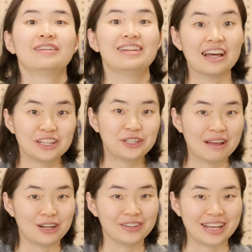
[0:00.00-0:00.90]
Now that you
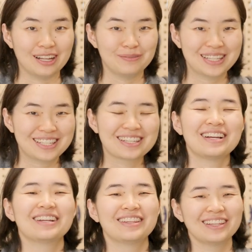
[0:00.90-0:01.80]
have all the elements,
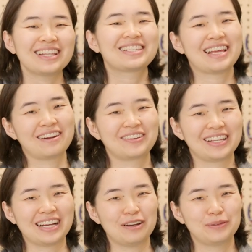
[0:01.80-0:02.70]
let's set
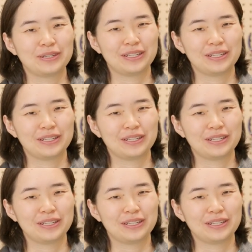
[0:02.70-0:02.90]
everything up.